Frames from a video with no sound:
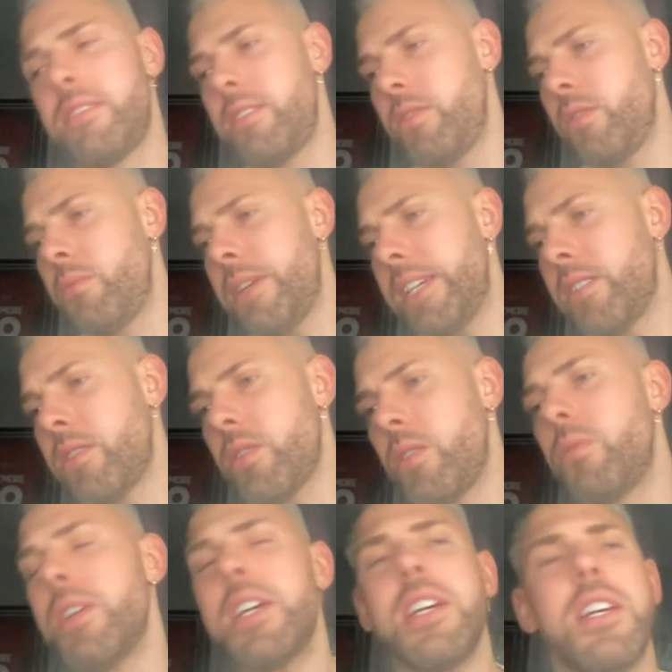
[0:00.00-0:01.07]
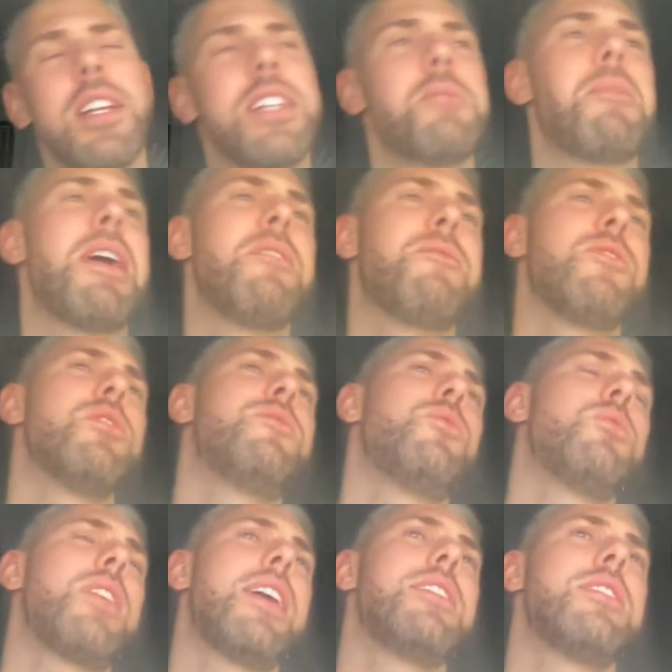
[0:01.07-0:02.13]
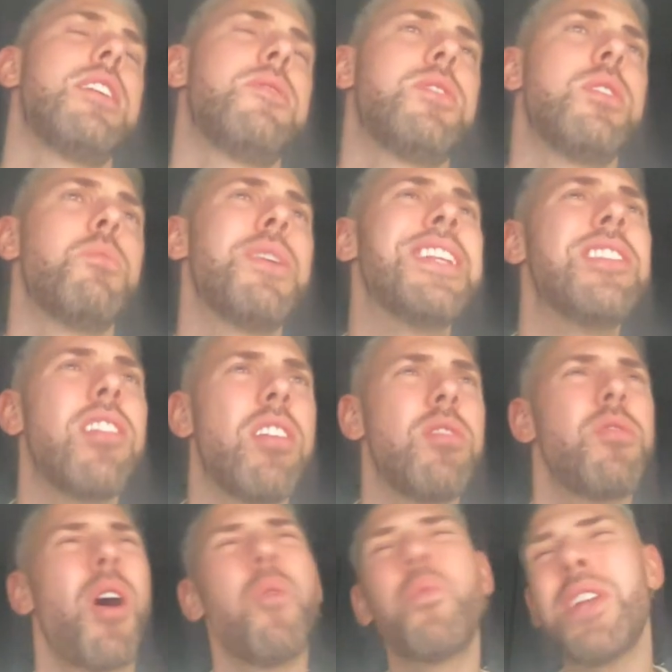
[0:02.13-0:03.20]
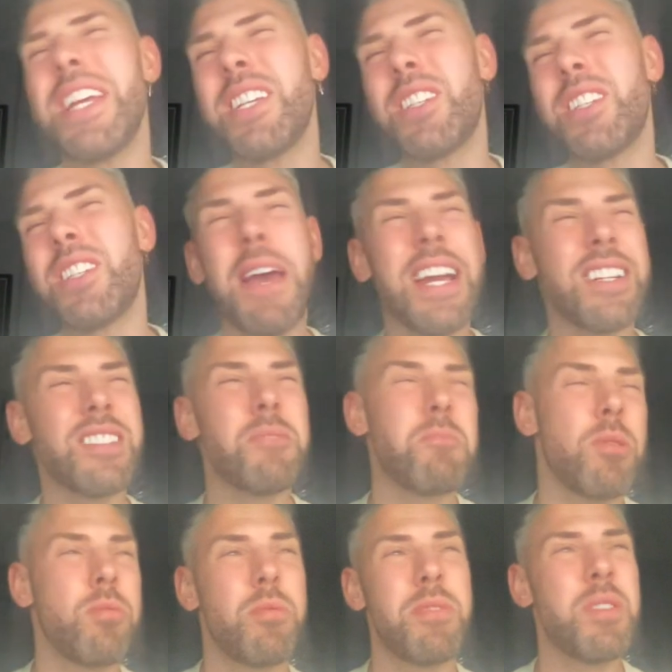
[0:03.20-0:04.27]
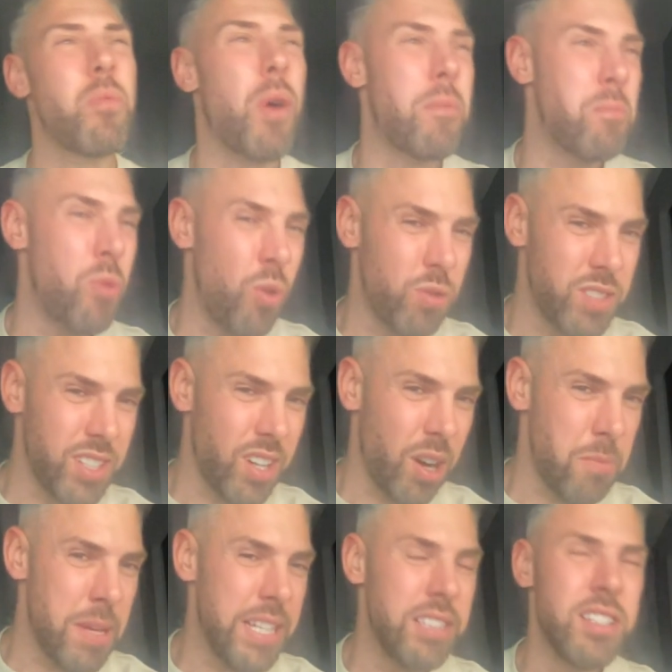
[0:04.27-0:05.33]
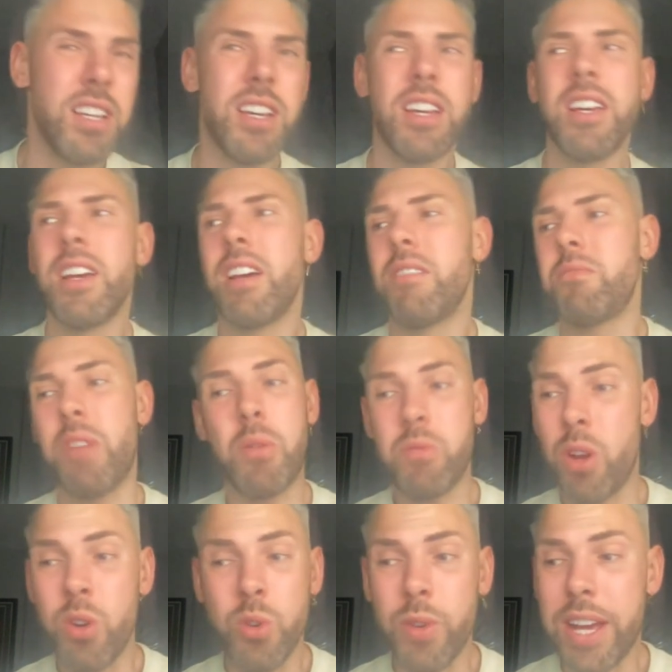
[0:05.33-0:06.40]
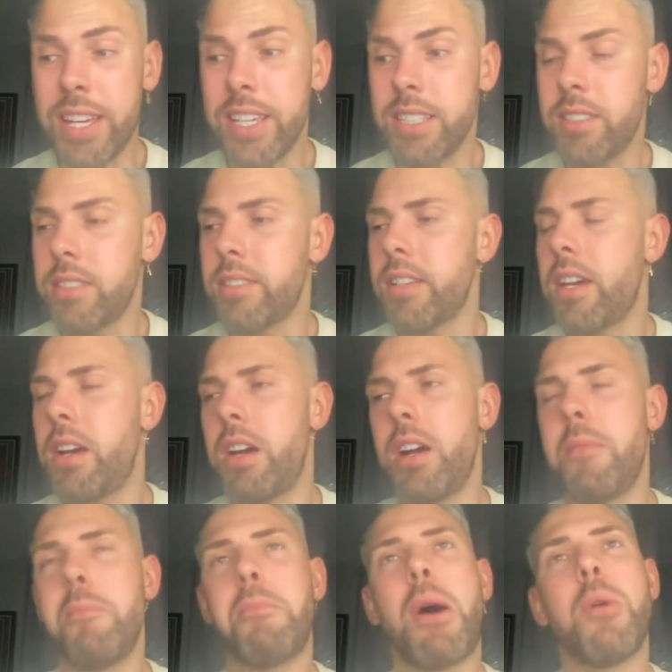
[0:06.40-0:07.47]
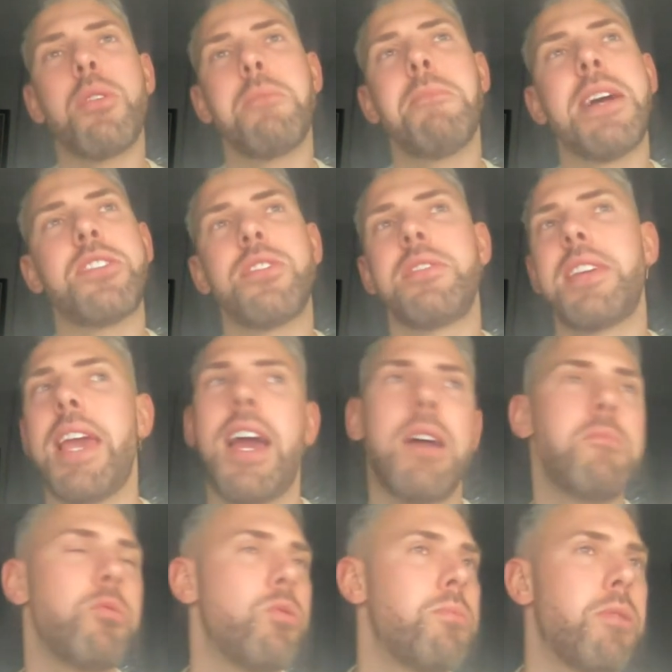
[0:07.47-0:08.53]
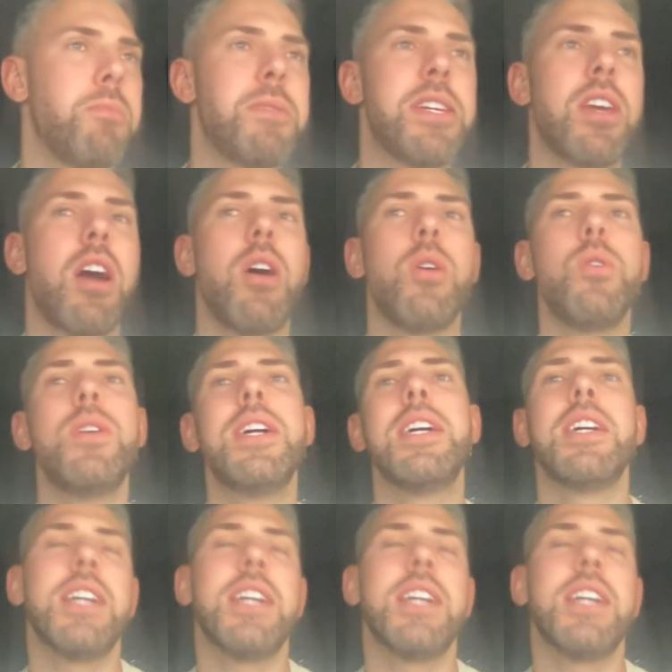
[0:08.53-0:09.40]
It's not a week at all. There's about 3 or 4 days left of the window. I would expect probably one more to come in. Don't know who that is, but I would imagine Campbell will probably go.